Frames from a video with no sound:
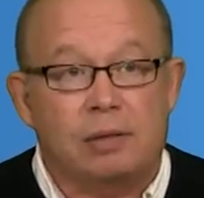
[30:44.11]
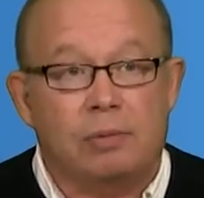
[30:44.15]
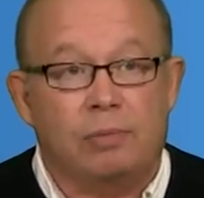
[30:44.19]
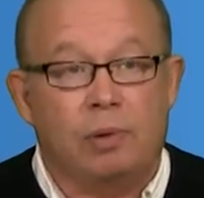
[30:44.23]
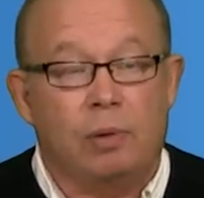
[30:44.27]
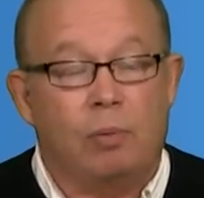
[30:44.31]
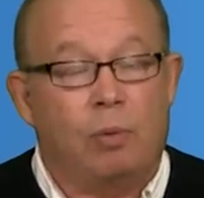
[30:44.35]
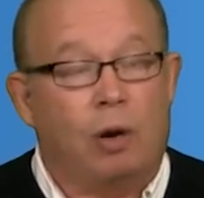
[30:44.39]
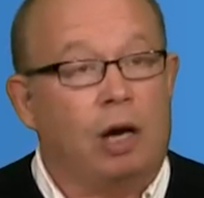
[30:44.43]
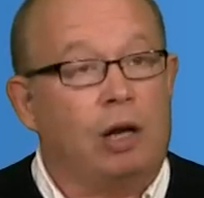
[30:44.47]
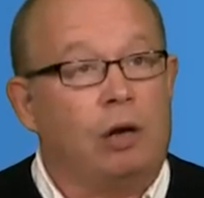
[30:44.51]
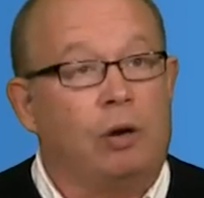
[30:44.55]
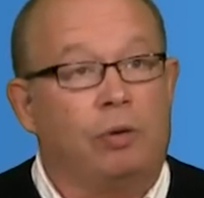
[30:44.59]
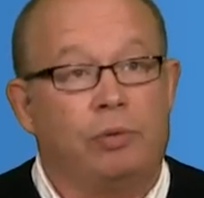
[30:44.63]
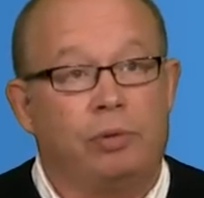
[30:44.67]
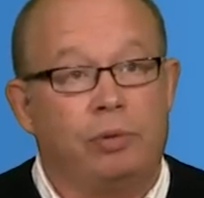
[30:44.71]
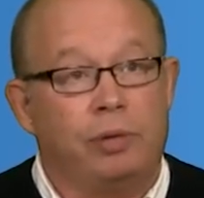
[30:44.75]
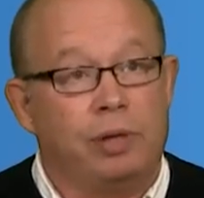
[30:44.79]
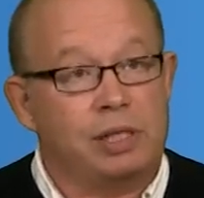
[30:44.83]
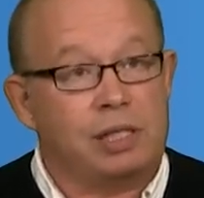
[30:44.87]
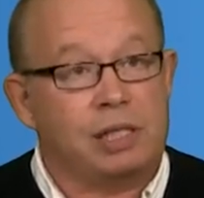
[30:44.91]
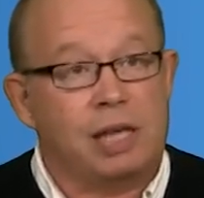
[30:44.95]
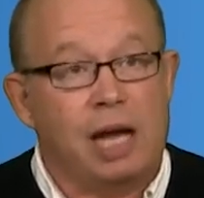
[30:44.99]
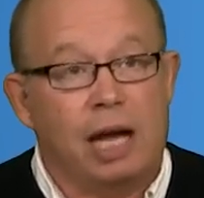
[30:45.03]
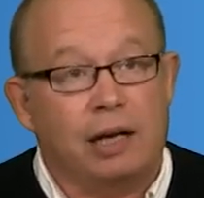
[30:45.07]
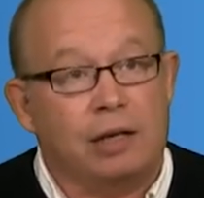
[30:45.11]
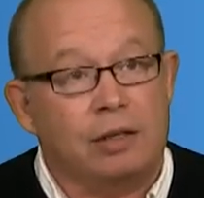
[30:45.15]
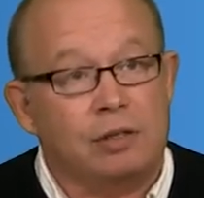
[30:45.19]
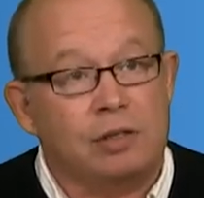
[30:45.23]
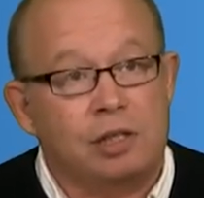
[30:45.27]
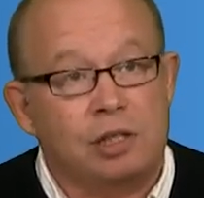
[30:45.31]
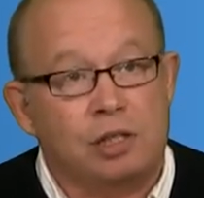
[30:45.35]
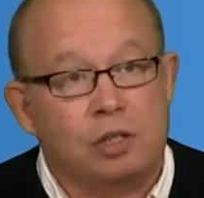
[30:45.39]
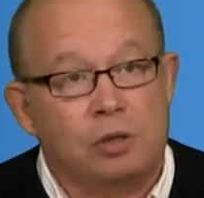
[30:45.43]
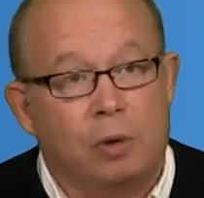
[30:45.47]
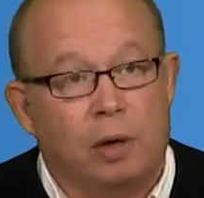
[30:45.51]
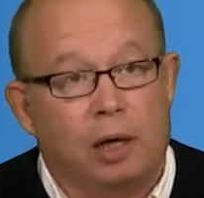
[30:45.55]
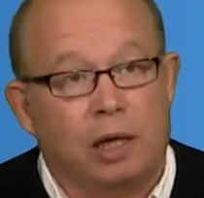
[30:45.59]
We want to go through the cycles
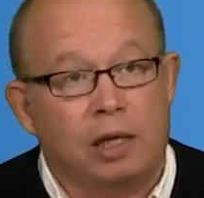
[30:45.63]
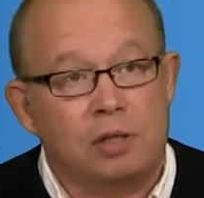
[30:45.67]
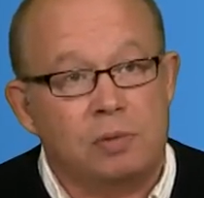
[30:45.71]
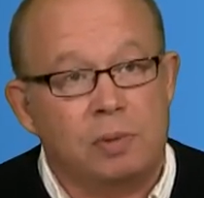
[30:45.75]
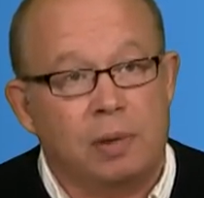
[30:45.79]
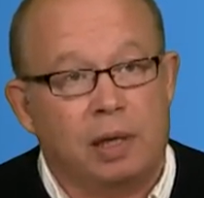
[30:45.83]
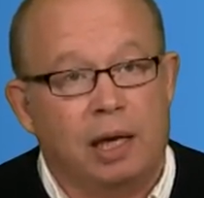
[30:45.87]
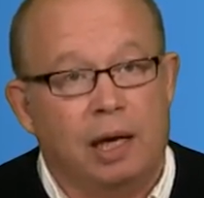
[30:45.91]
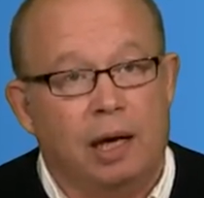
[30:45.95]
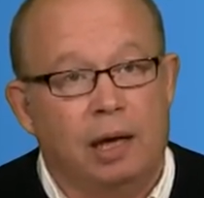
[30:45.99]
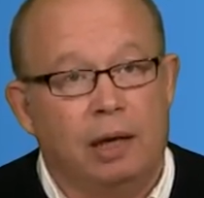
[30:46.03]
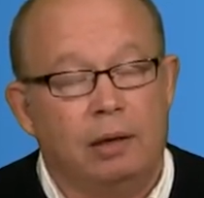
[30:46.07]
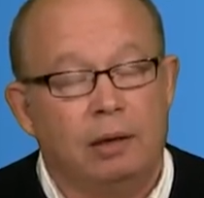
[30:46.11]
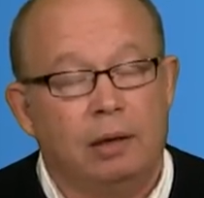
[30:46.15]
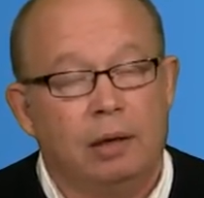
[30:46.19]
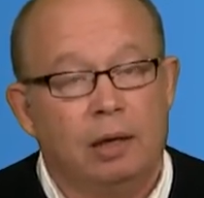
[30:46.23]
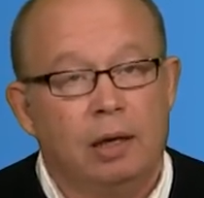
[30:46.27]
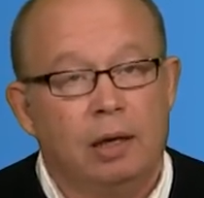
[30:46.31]
as quick as we can.